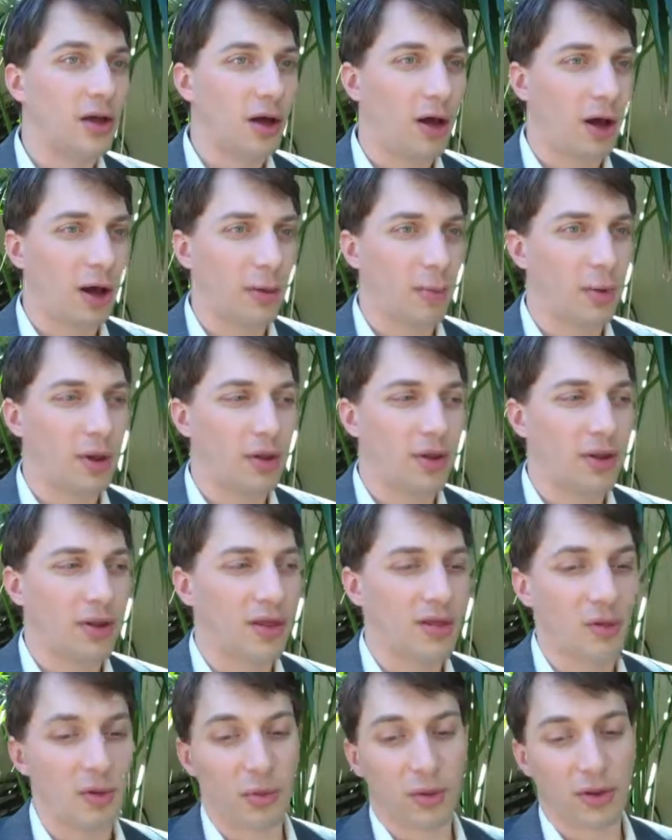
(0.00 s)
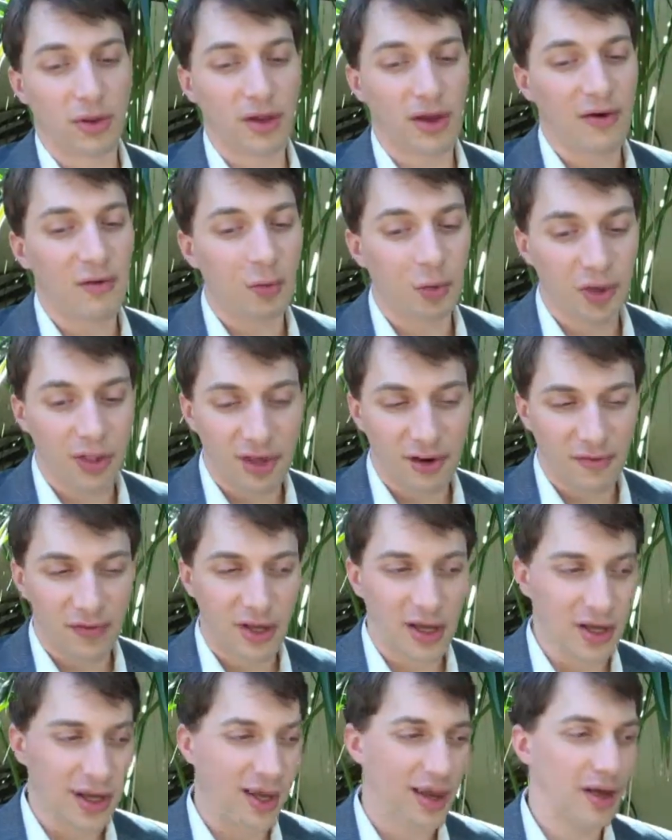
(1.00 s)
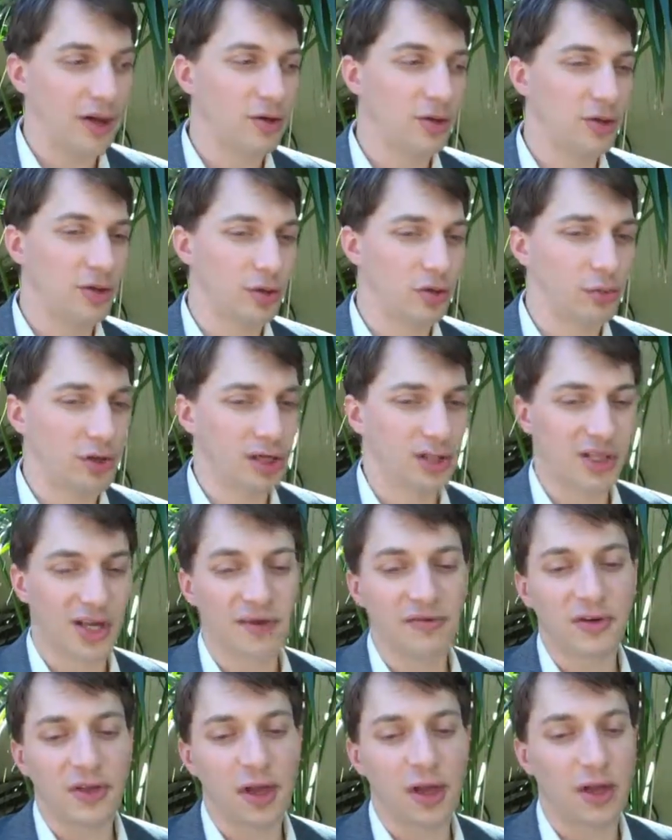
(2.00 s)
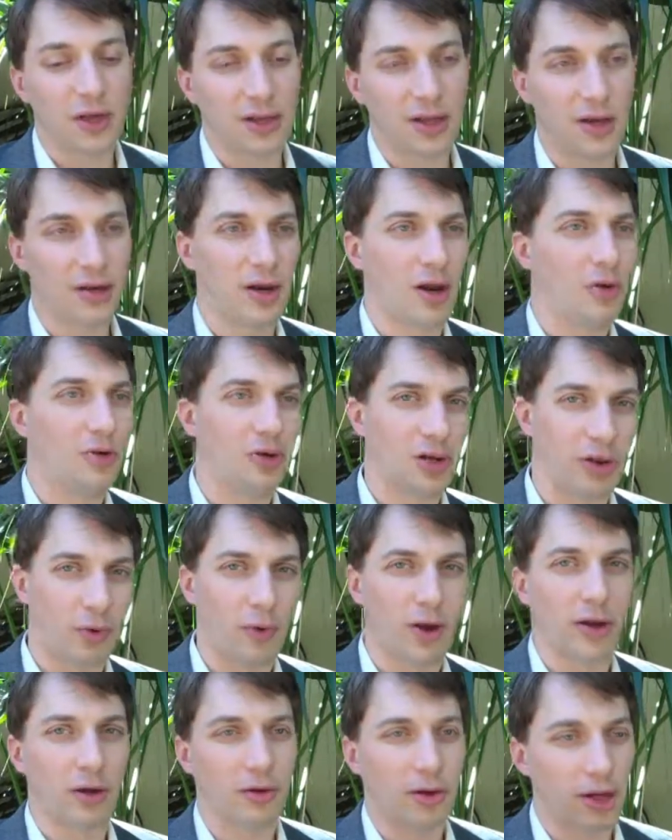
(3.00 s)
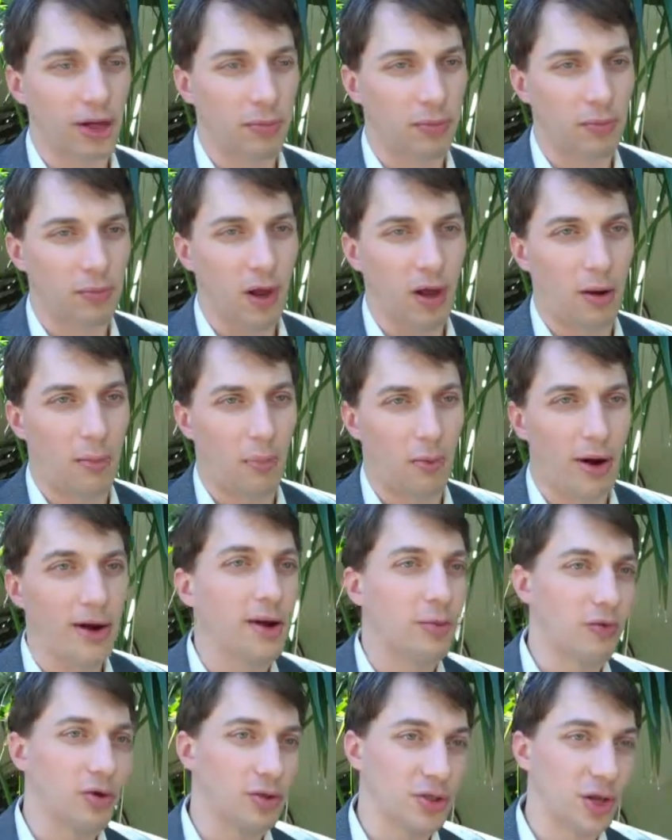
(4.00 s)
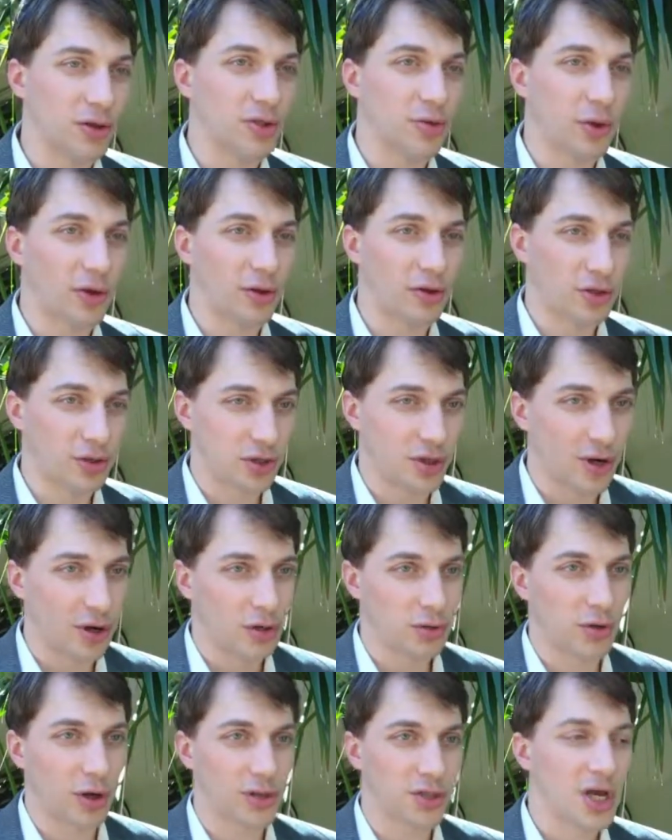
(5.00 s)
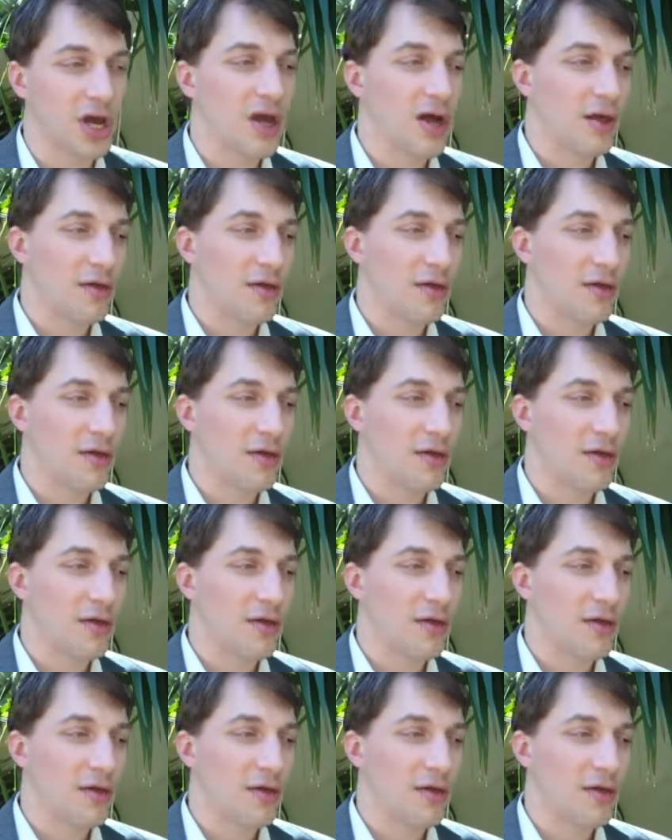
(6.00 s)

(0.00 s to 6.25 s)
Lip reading: And what the FDA can do, because the FDA, not only do they regulate brand name drugs, they also regulate generic drugs.